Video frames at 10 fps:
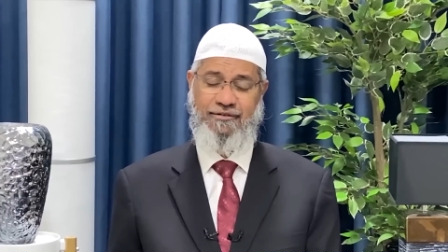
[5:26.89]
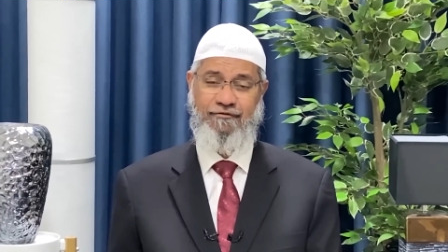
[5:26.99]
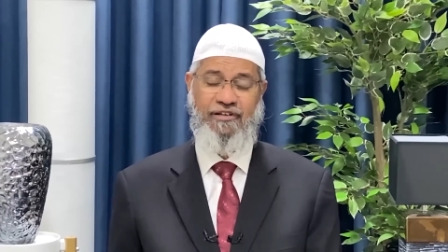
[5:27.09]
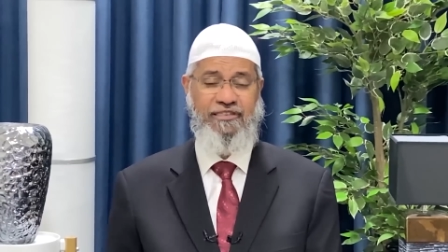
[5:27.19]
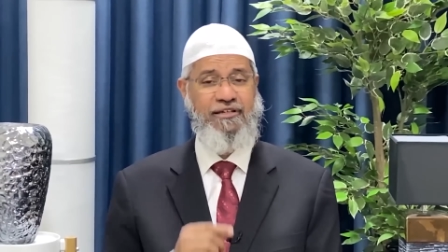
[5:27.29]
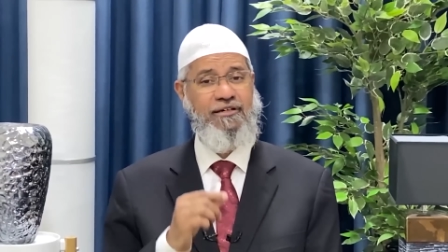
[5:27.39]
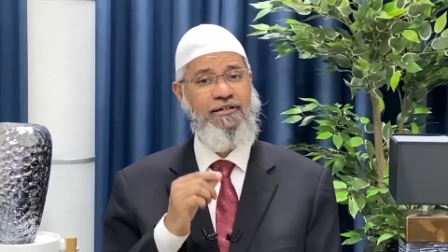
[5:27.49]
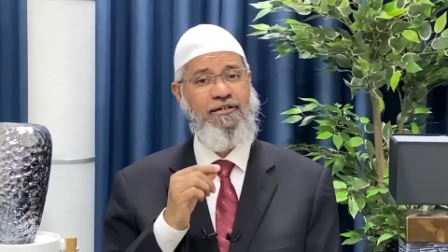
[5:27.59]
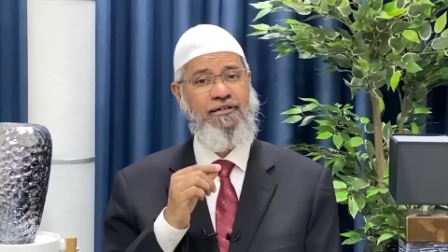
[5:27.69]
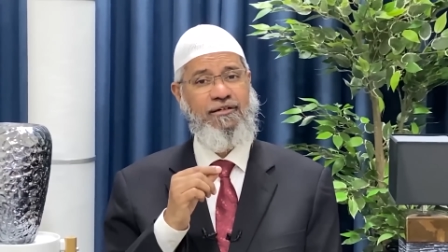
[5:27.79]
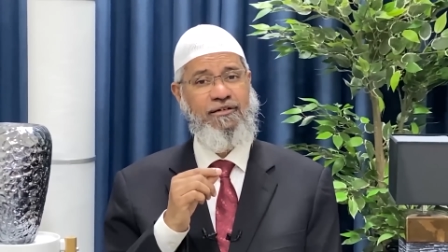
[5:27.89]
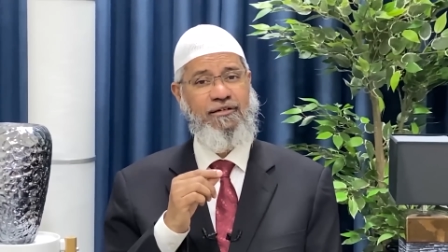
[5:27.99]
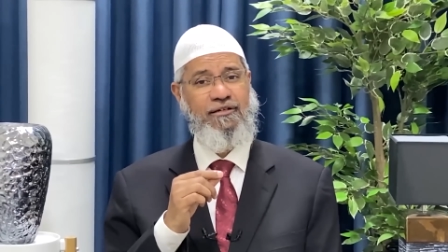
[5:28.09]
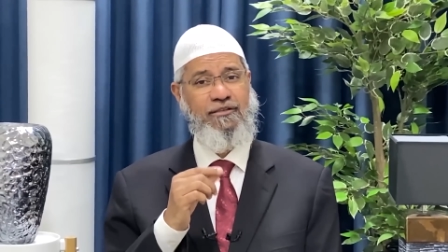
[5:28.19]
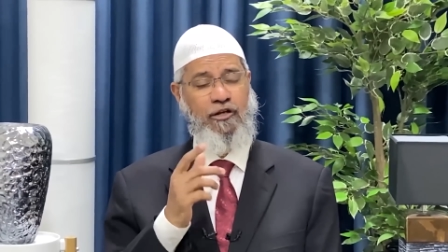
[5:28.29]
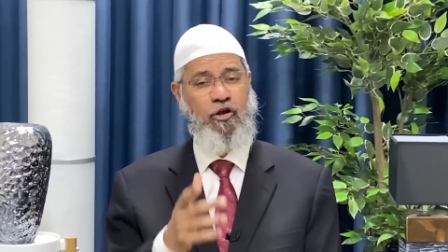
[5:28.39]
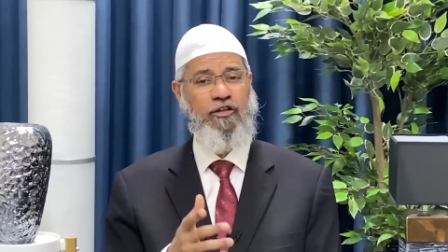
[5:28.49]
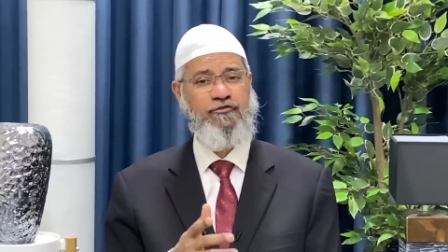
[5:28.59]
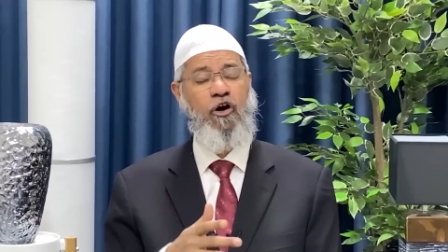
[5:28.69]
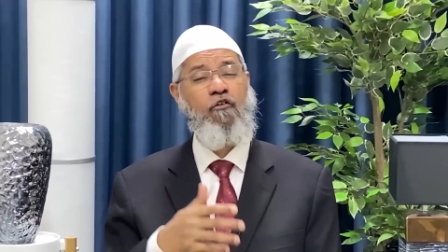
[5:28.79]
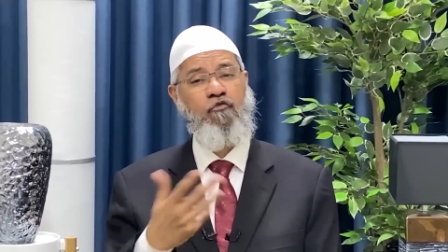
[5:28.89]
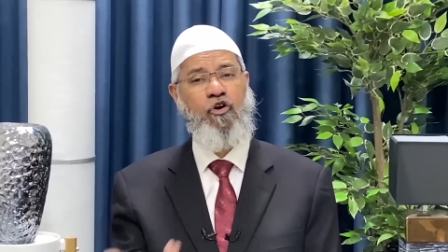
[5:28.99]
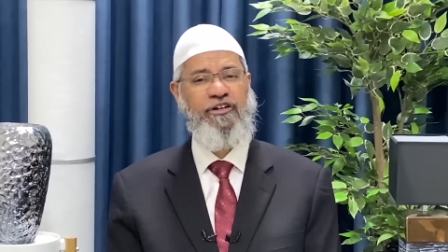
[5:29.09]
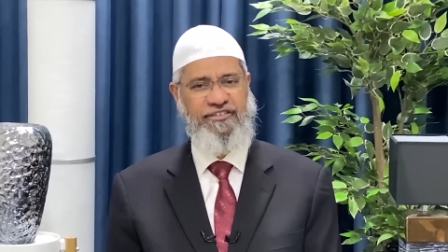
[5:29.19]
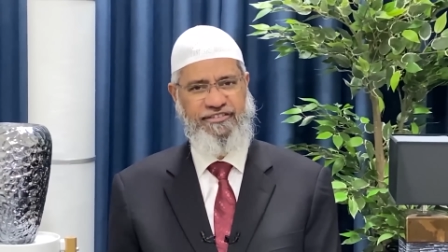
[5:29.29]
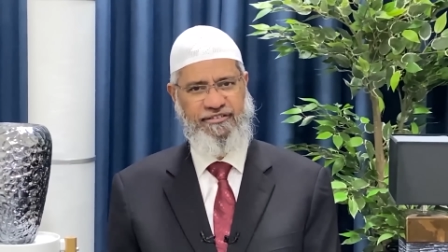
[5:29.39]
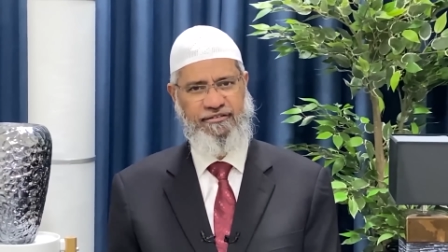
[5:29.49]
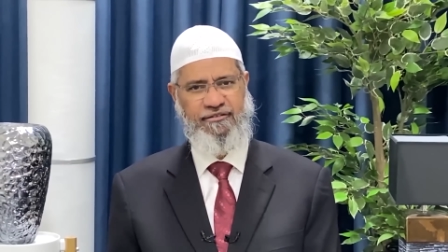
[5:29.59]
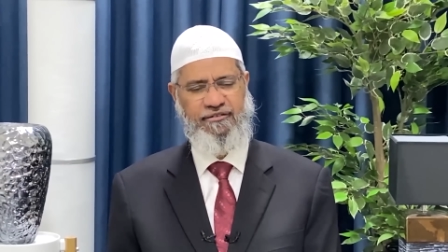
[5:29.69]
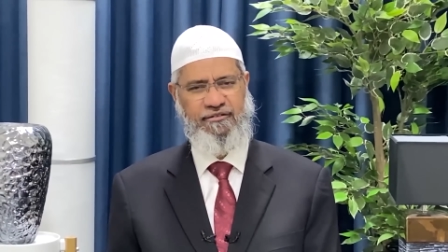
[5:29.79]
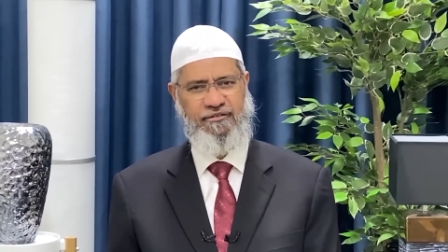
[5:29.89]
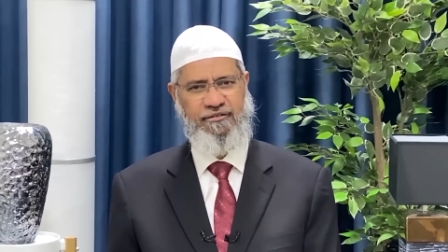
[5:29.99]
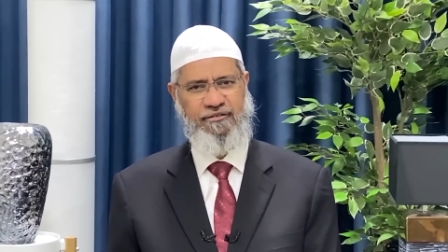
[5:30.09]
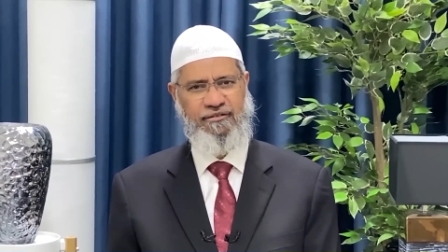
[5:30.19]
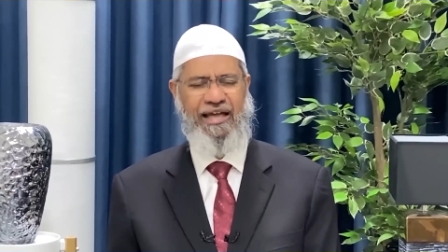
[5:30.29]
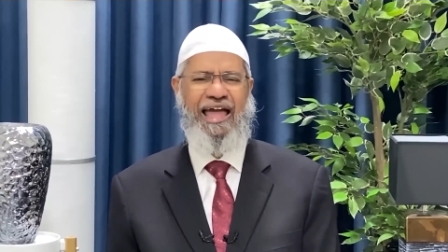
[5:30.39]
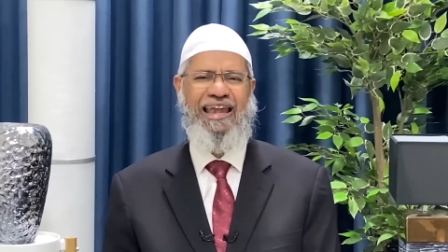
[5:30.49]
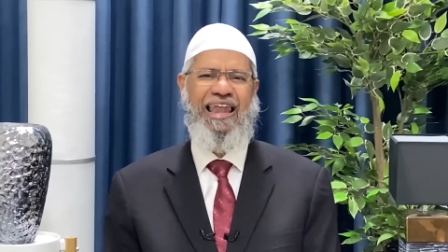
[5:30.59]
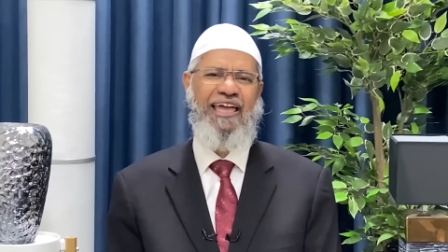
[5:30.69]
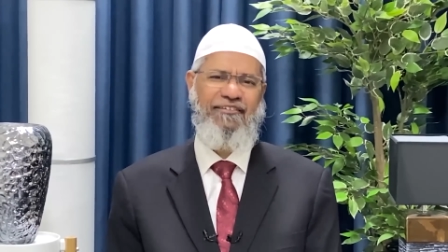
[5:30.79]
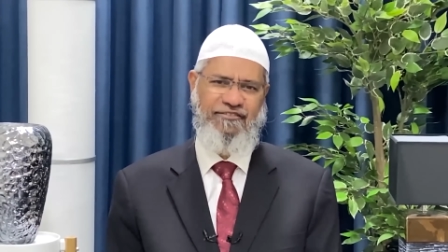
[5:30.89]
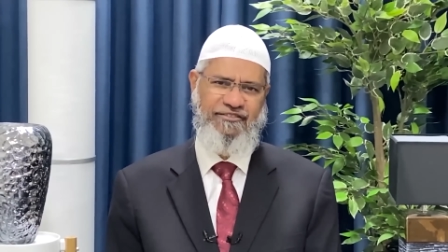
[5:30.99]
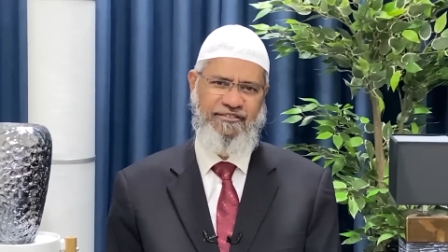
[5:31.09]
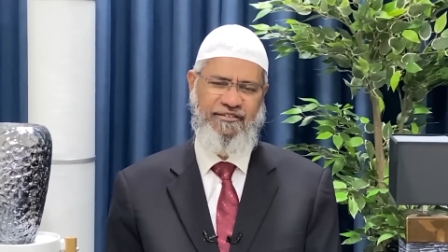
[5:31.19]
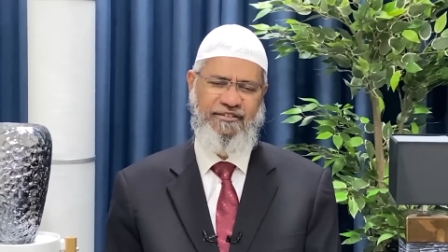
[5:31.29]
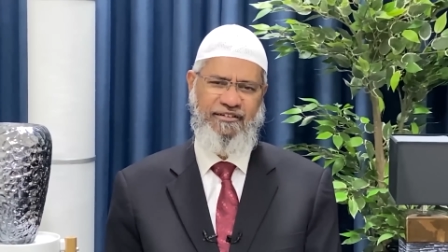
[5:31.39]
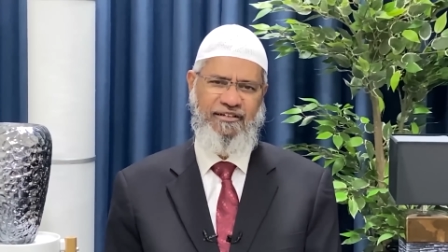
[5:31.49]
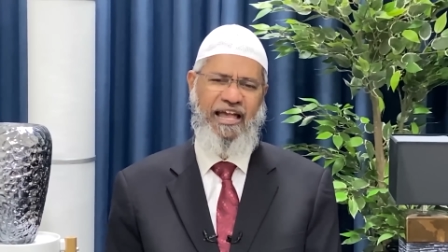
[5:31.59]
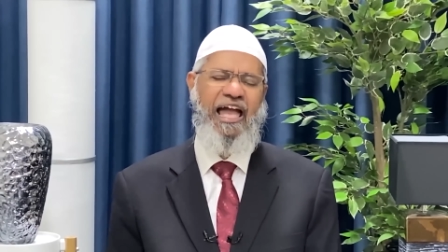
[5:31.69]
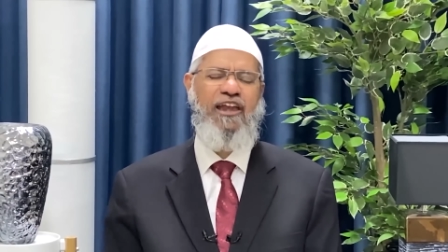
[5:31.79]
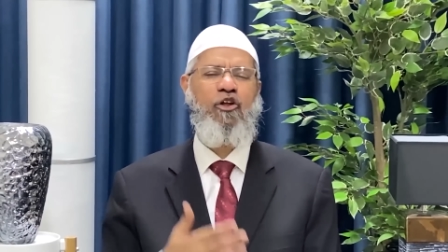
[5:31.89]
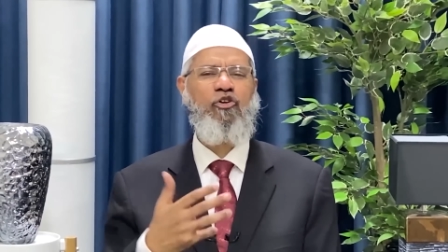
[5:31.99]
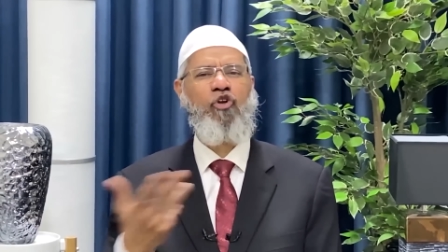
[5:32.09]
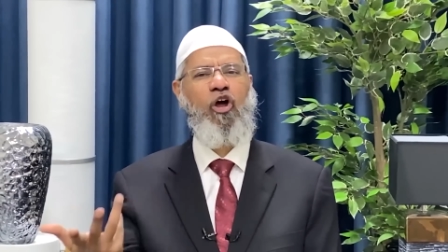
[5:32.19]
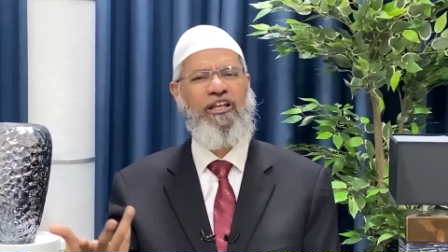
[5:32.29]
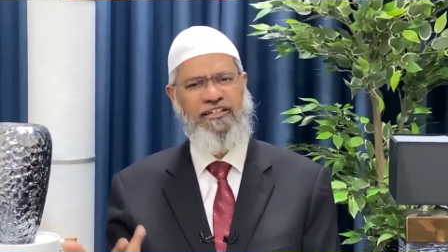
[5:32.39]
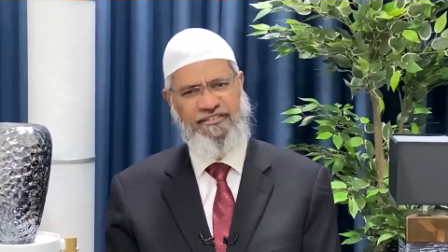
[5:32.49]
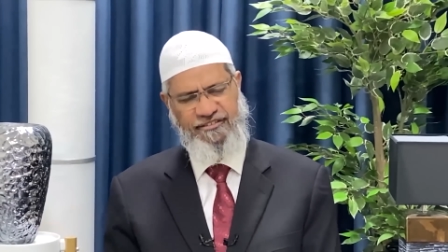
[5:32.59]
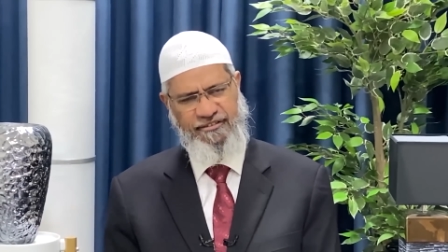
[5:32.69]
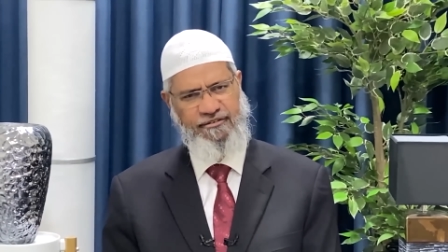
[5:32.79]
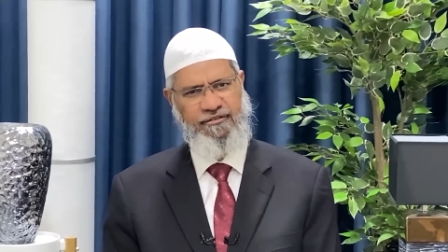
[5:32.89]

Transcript: with the loss of goods and lives and your toils,